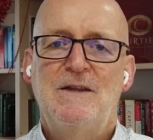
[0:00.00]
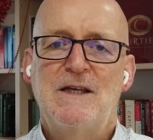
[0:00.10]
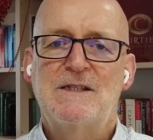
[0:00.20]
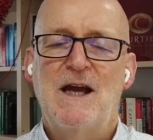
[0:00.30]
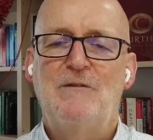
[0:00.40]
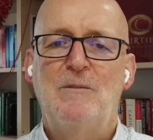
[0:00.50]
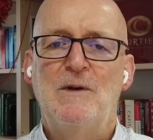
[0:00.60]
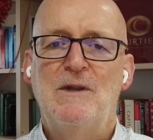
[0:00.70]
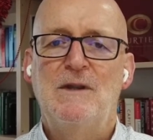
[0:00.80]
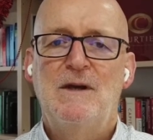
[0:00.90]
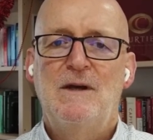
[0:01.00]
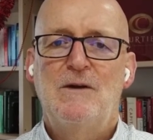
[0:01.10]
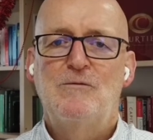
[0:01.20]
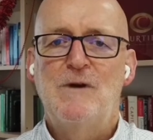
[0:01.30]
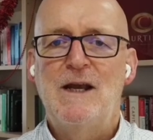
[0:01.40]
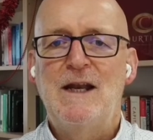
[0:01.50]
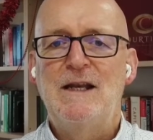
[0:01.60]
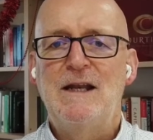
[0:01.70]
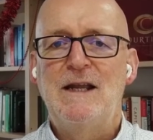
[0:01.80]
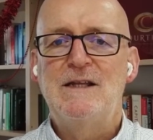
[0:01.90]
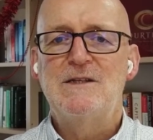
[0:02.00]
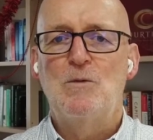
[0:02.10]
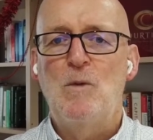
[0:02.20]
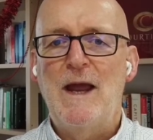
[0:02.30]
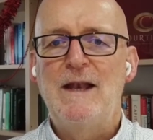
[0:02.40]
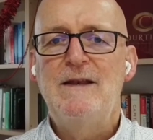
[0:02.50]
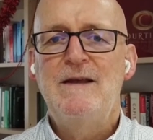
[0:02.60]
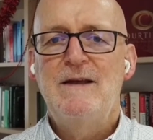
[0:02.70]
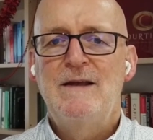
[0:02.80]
this government really needs a win.